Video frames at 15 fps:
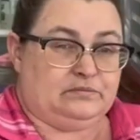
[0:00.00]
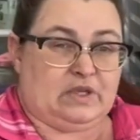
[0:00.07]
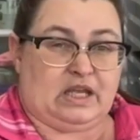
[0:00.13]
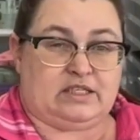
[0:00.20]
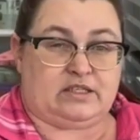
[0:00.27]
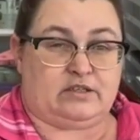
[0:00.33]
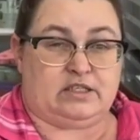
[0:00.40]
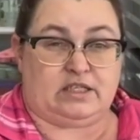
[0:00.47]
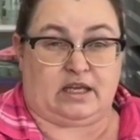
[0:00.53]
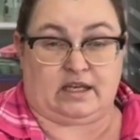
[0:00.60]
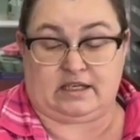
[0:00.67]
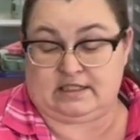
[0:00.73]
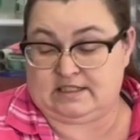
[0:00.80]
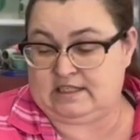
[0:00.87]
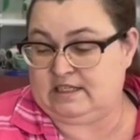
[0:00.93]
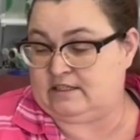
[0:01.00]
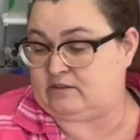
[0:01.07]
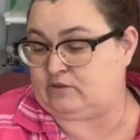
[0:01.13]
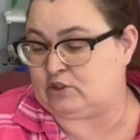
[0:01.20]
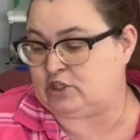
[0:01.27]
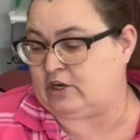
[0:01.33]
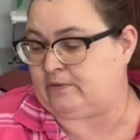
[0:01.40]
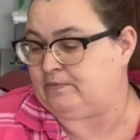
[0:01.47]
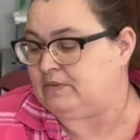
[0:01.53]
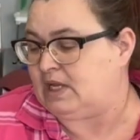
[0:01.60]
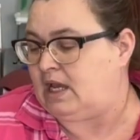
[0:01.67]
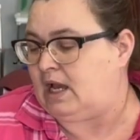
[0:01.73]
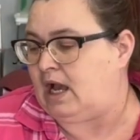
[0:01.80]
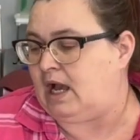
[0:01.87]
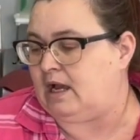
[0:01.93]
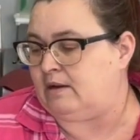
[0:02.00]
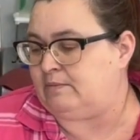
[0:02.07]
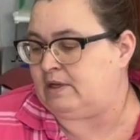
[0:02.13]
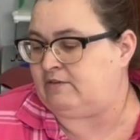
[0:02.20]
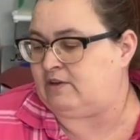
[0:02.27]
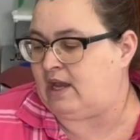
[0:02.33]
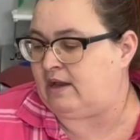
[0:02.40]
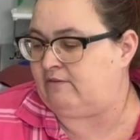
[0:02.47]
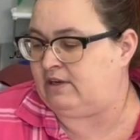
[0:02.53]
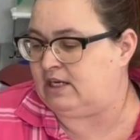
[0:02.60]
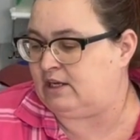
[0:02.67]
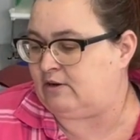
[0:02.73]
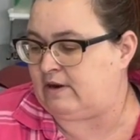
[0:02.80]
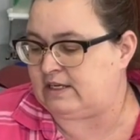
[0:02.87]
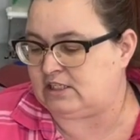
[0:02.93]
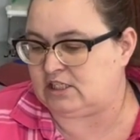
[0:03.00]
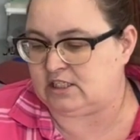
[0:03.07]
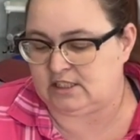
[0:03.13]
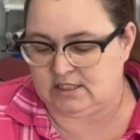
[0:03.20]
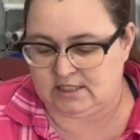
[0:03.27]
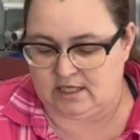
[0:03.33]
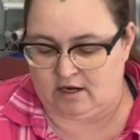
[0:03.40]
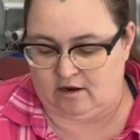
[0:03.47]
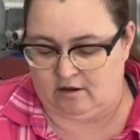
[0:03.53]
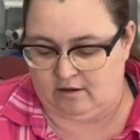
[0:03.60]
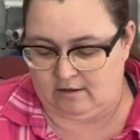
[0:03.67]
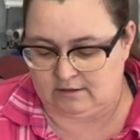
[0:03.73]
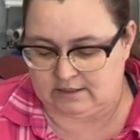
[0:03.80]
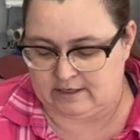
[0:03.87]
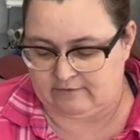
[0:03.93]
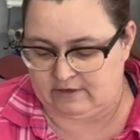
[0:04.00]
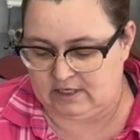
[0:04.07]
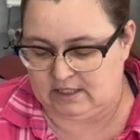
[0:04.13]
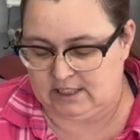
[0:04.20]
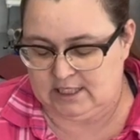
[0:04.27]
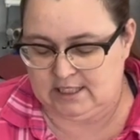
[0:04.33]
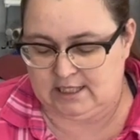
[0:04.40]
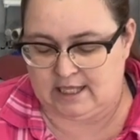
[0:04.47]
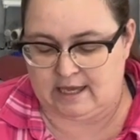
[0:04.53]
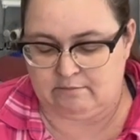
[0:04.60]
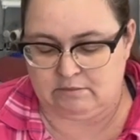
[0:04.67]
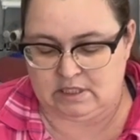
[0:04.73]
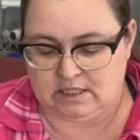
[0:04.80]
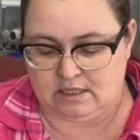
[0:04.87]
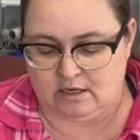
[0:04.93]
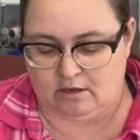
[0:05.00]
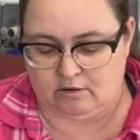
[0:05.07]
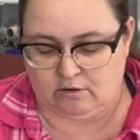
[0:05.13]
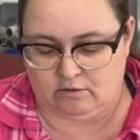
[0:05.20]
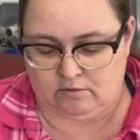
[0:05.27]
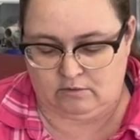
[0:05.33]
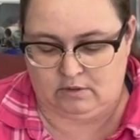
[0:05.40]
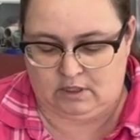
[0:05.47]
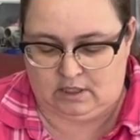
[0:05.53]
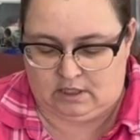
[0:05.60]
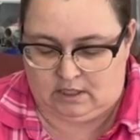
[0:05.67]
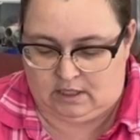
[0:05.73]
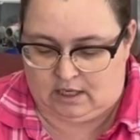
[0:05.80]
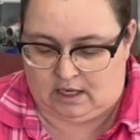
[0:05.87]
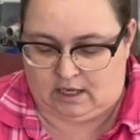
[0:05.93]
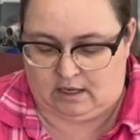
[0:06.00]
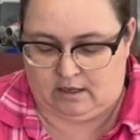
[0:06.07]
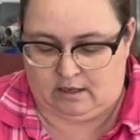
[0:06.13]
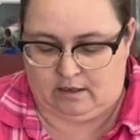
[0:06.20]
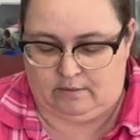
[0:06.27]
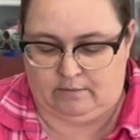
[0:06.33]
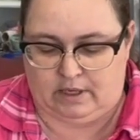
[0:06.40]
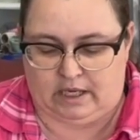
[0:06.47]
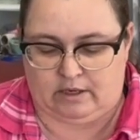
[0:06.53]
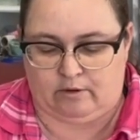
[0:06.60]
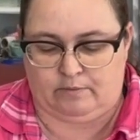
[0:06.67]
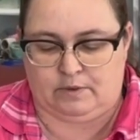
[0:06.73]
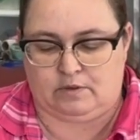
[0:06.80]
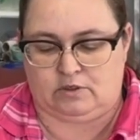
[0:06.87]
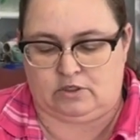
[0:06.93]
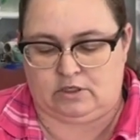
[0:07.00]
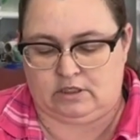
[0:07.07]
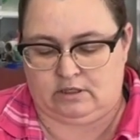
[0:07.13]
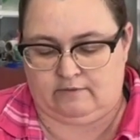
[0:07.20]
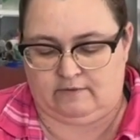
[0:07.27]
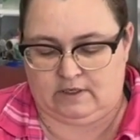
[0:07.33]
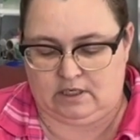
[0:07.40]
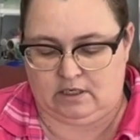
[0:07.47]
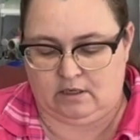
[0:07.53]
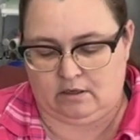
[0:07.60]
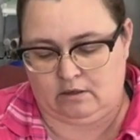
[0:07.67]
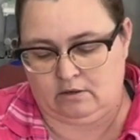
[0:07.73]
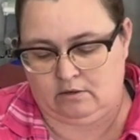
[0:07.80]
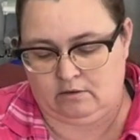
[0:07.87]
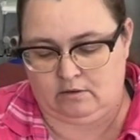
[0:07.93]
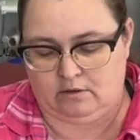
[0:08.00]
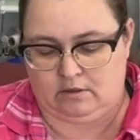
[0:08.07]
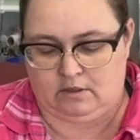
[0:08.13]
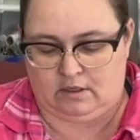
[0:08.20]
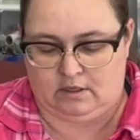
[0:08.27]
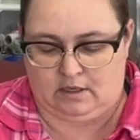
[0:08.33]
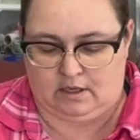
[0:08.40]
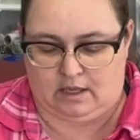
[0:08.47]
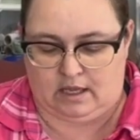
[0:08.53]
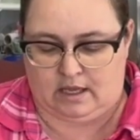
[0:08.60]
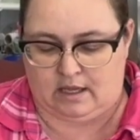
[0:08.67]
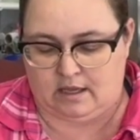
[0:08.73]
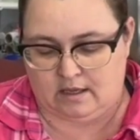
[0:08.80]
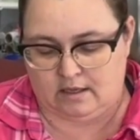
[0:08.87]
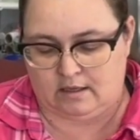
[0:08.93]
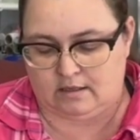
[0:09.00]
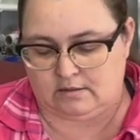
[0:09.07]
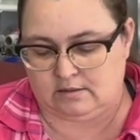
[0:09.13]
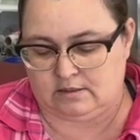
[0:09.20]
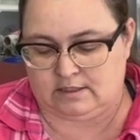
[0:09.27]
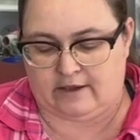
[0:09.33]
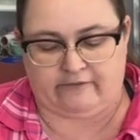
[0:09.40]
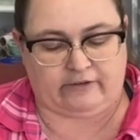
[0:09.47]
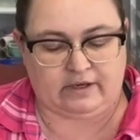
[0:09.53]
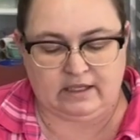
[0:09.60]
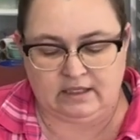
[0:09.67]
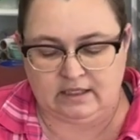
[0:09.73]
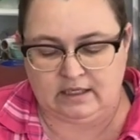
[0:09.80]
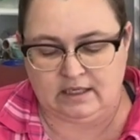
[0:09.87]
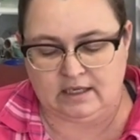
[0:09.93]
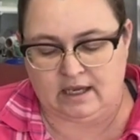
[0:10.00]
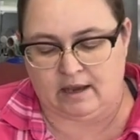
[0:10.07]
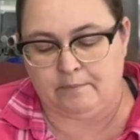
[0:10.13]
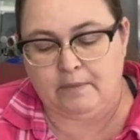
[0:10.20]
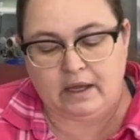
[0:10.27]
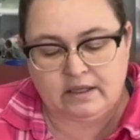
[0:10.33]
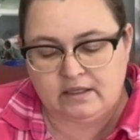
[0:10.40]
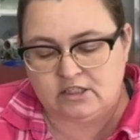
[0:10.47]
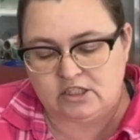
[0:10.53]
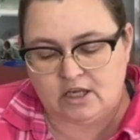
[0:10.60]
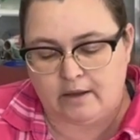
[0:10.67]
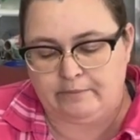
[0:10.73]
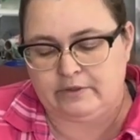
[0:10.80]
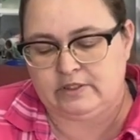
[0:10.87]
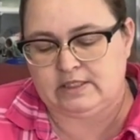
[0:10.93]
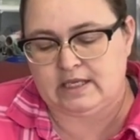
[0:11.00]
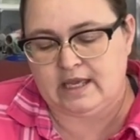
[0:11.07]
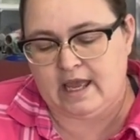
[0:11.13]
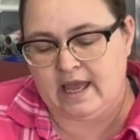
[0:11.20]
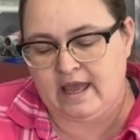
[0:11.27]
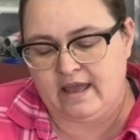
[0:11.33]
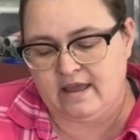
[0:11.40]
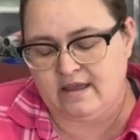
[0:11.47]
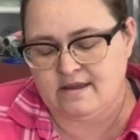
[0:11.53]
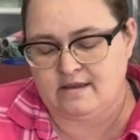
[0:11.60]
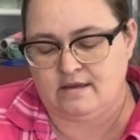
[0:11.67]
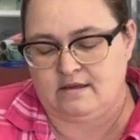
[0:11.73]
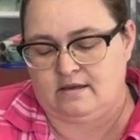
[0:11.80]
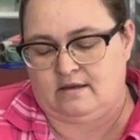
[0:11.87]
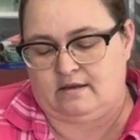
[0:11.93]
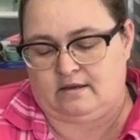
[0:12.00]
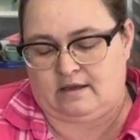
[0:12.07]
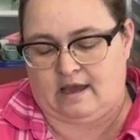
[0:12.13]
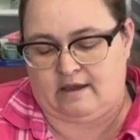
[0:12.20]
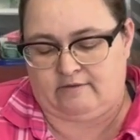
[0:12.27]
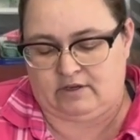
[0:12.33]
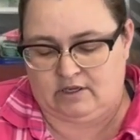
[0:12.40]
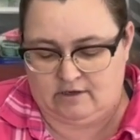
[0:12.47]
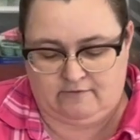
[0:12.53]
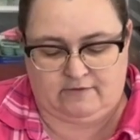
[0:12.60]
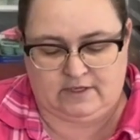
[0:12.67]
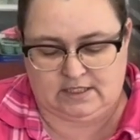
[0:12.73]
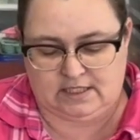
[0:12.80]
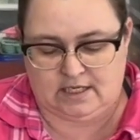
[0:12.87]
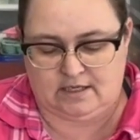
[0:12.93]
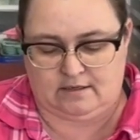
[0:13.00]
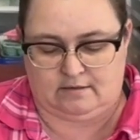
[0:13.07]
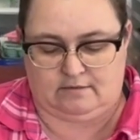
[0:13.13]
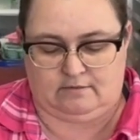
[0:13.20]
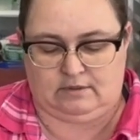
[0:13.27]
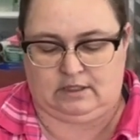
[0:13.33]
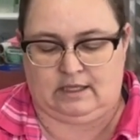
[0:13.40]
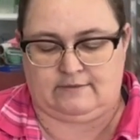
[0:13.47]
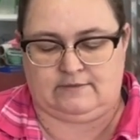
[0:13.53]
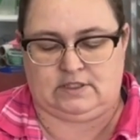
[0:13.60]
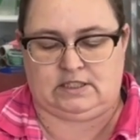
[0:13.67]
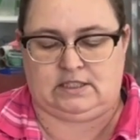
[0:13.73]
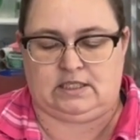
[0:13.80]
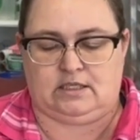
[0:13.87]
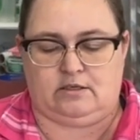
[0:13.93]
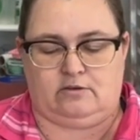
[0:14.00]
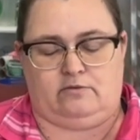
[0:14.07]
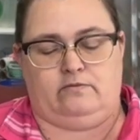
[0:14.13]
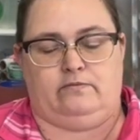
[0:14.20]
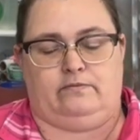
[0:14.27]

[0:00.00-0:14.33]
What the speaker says: seriously, I'm gonna sneeze for sure. If you have any questions at all, definitely let me know. I hope you enjoyed the video, and definitely come by the shop and say hey. Have a good visit. Love to see you.